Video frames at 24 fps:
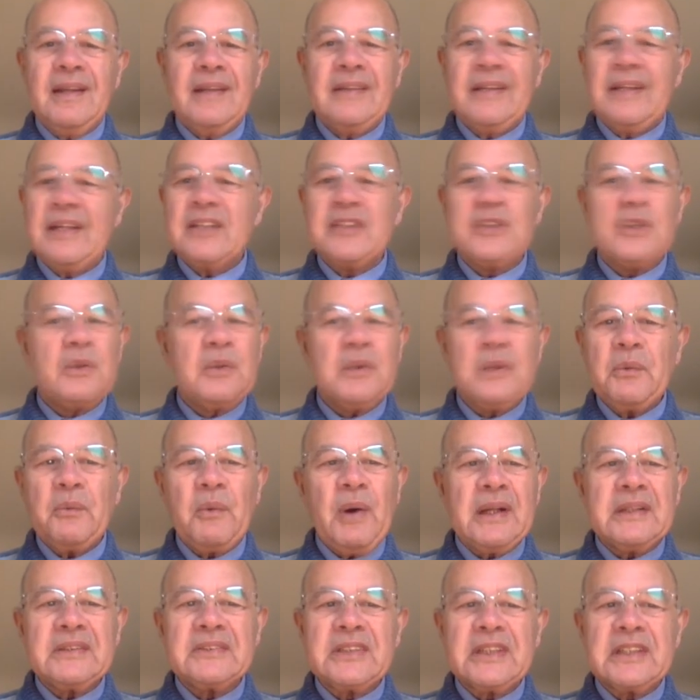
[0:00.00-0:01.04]
There is only
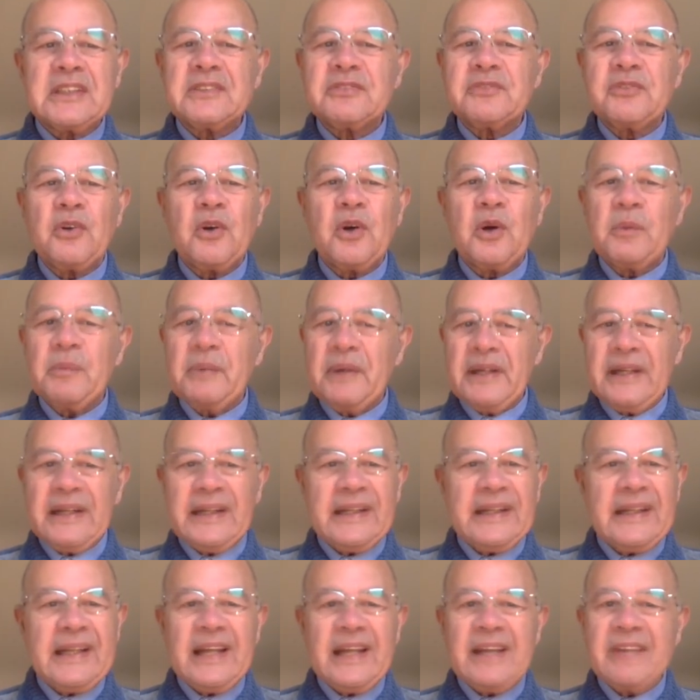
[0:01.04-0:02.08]
one transforming
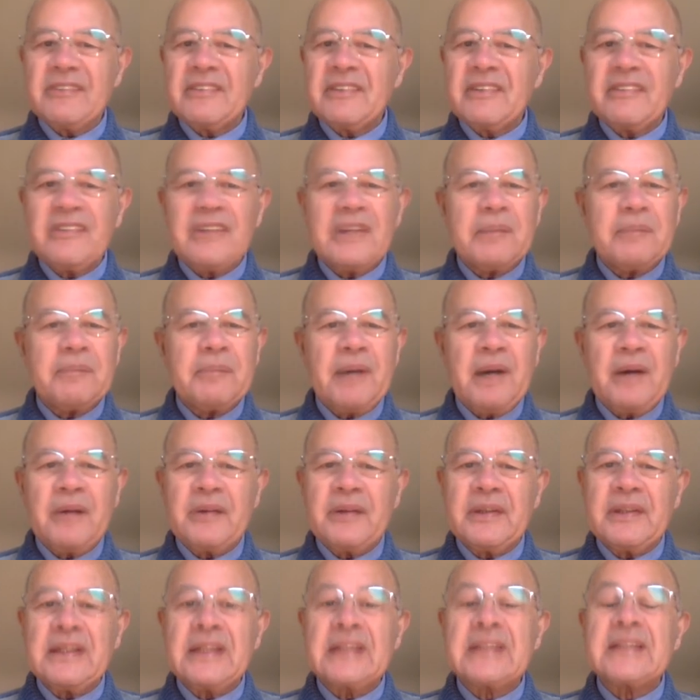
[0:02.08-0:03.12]
and life-giving
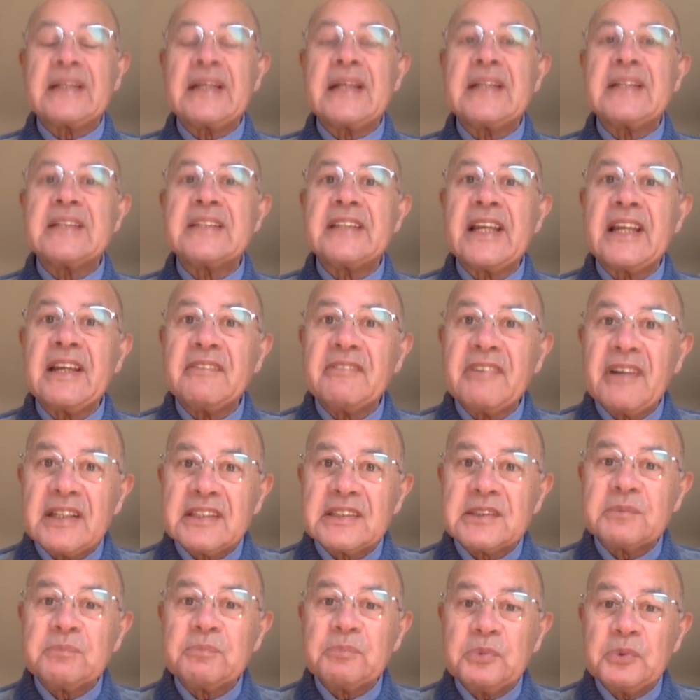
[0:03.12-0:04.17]
power that can save
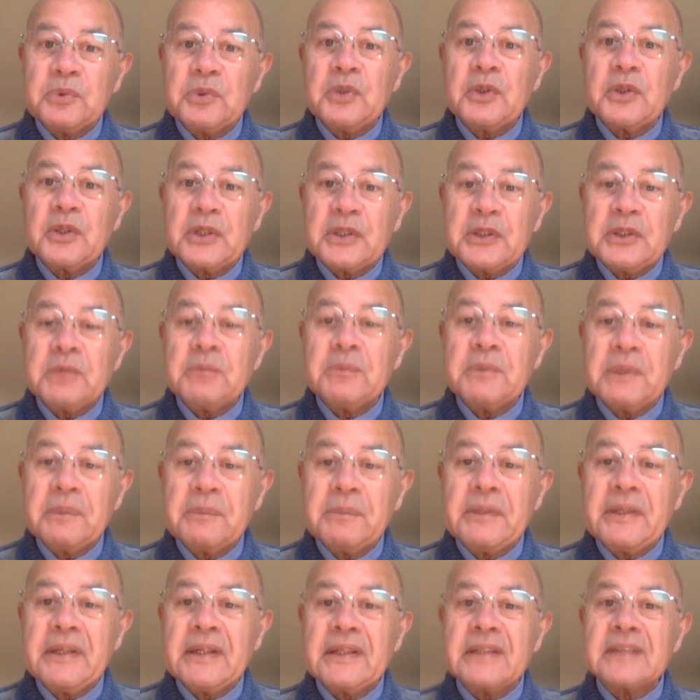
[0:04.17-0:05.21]
us poor human
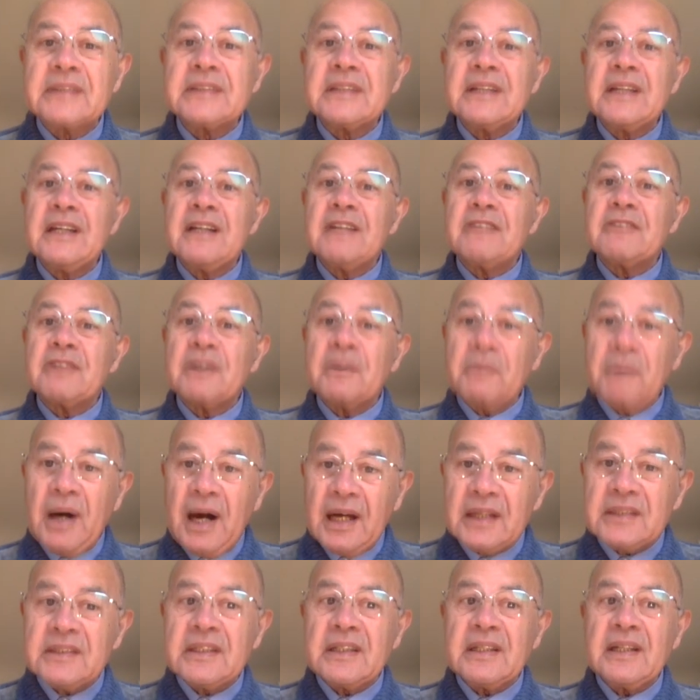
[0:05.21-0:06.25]
beings from
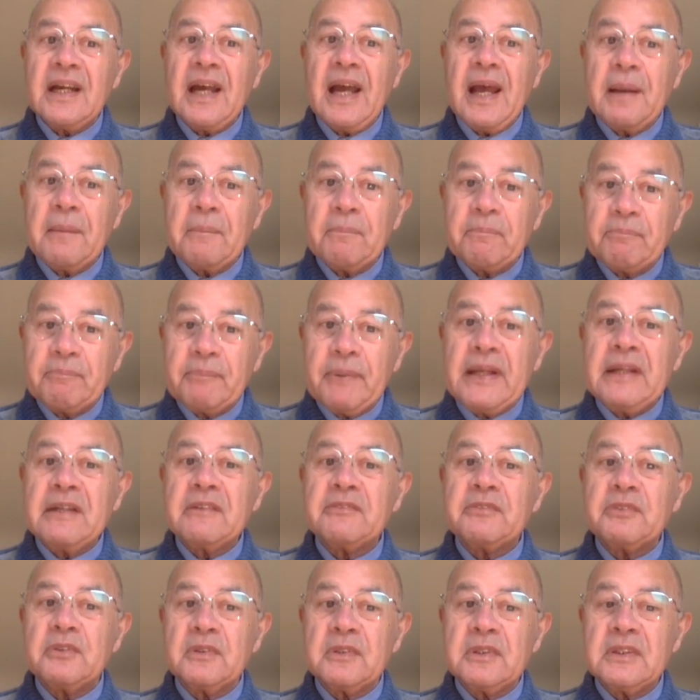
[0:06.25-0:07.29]
utter and
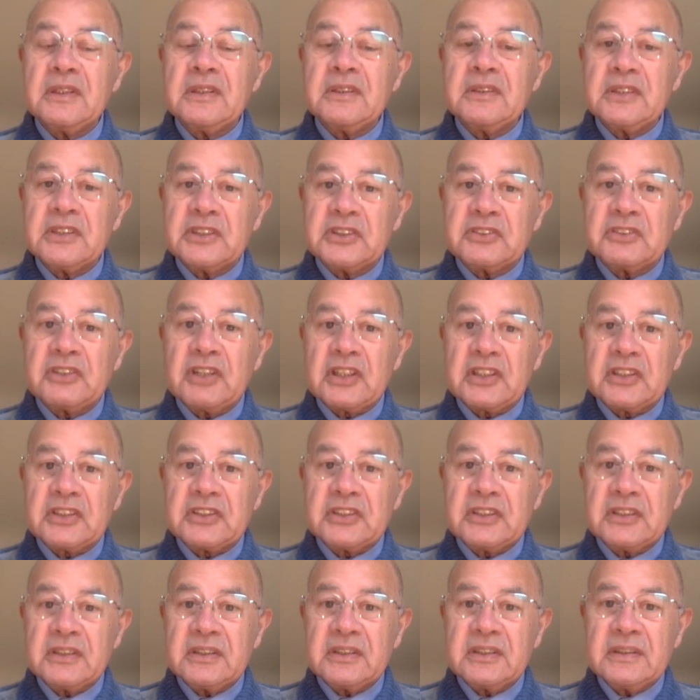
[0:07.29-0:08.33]
painful
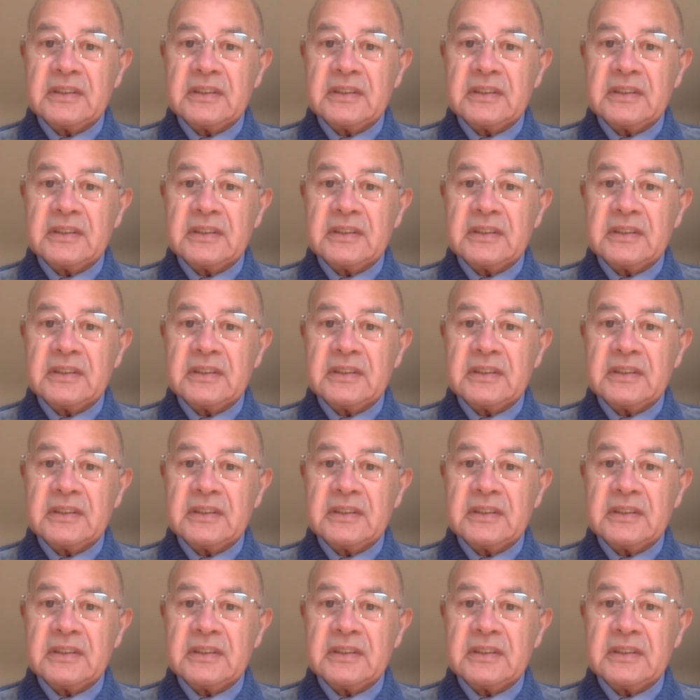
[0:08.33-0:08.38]
destruction.